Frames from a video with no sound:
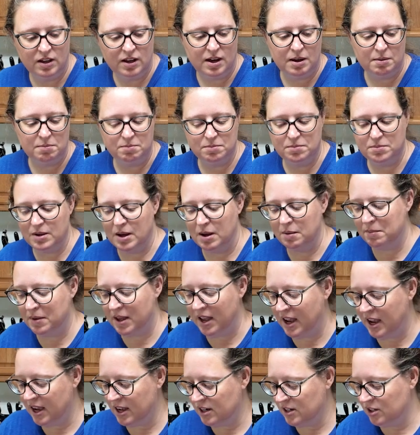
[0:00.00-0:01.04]
I'm, I'm
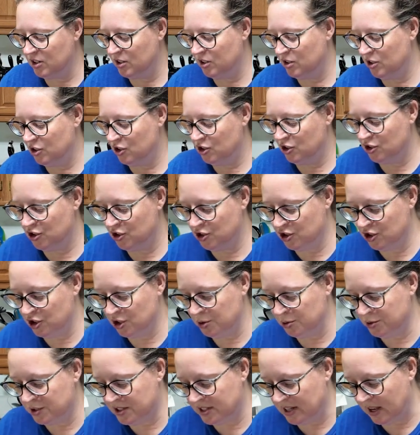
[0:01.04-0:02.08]
at
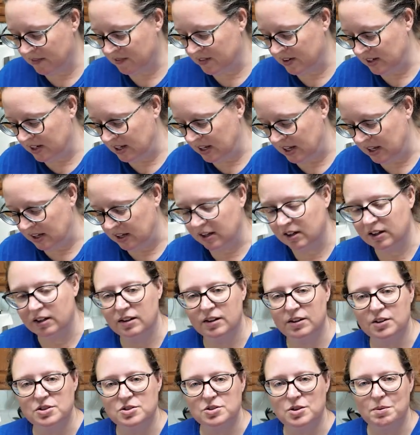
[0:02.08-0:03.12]
270.
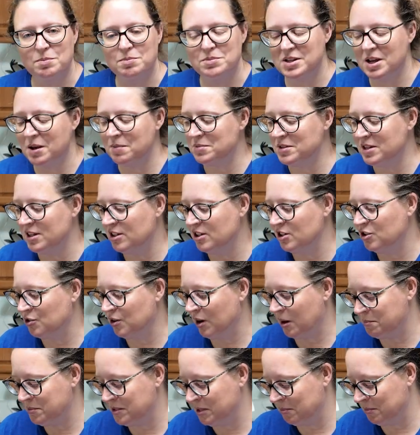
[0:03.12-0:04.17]
So I'm tempted to
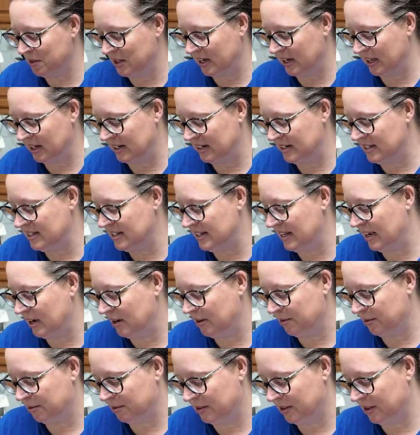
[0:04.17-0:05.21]
drop something in and see
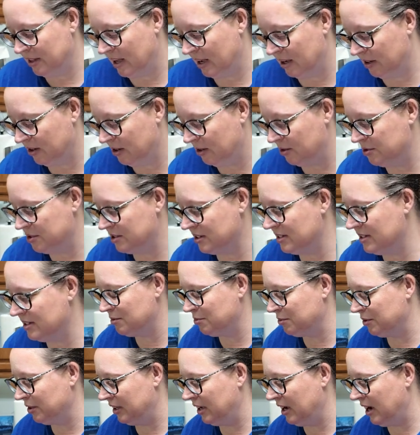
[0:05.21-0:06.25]
how that goes
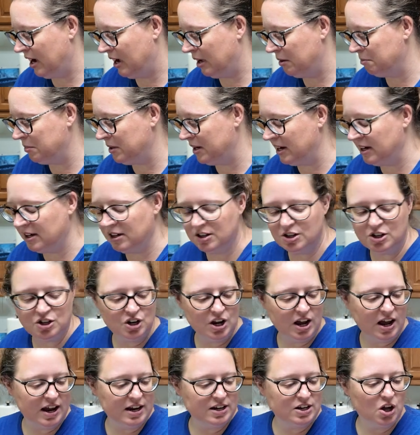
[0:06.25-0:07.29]
it's really hot. But I,
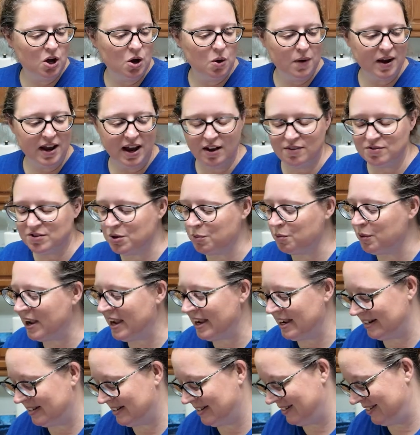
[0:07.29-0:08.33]
I know I have to
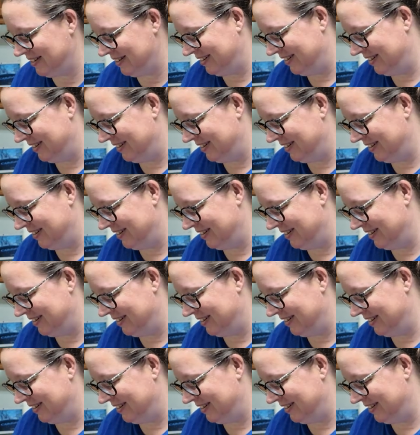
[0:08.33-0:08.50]
wait.